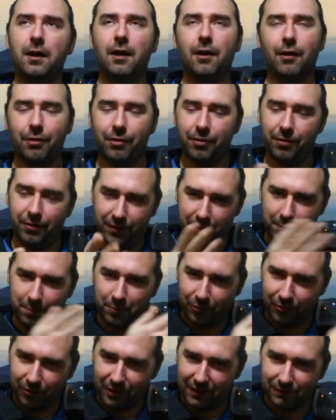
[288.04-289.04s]
the
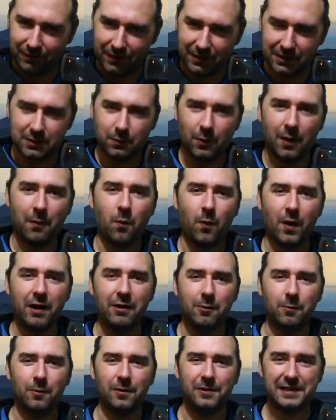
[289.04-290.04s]
previous one
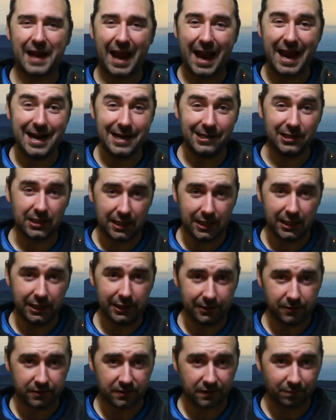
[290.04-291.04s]
where it was 8
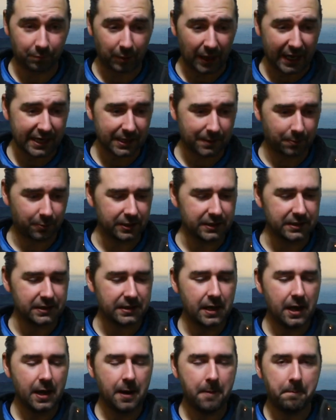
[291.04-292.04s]
kilos of
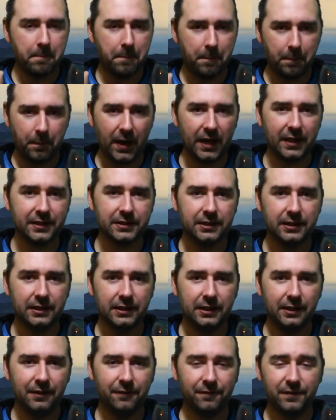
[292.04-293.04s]
blackberries, but
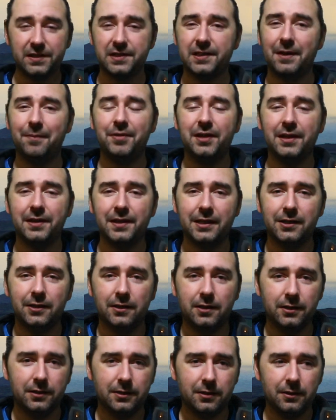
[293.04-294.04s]
for something that
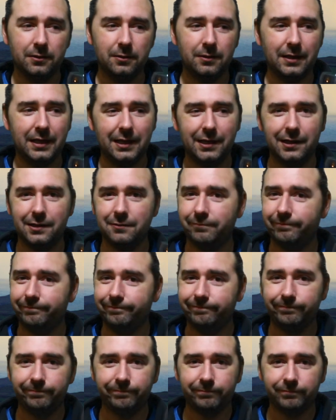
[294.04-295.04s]
you could do in
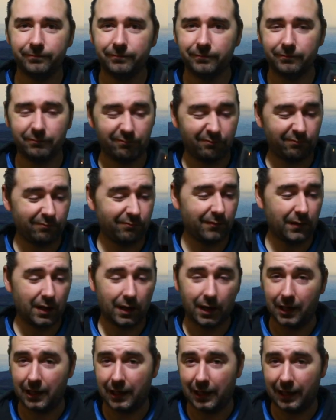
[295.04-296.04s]

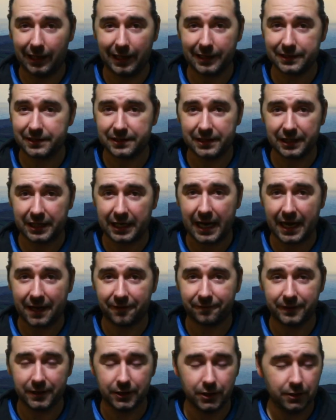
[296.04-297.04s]
less than an
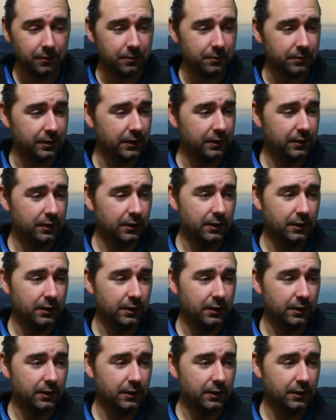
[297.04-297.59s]
afternoon,